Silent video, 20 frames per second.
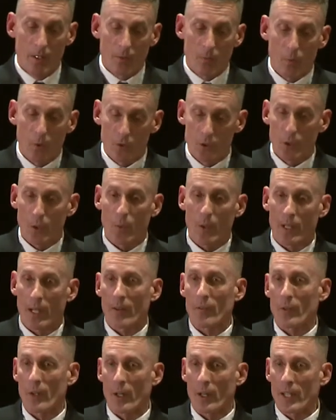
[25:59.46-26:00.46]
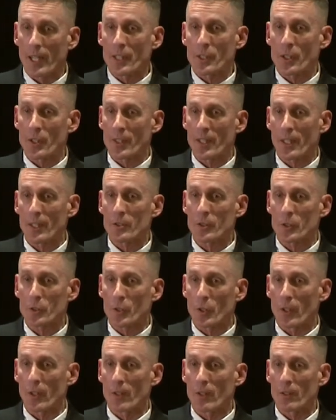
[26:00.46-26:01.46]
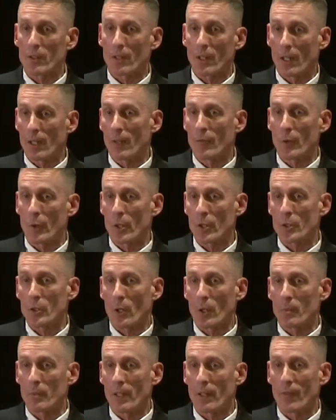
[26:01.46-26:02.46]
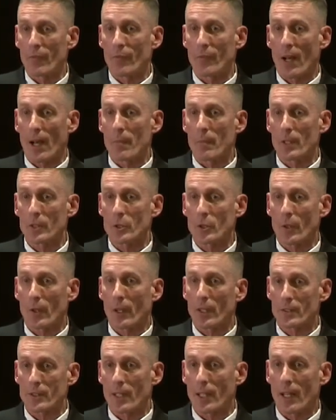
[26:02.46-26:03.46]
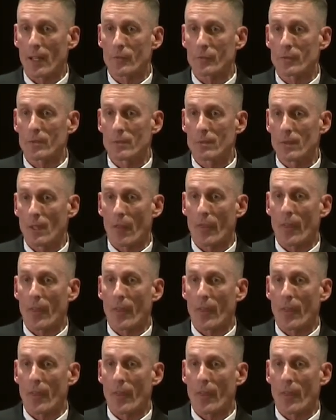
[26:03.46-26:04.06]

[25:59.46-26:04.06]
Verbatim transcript: we'll do whatever our nation tells us to do. If you'd have told me five months ago I was going to have a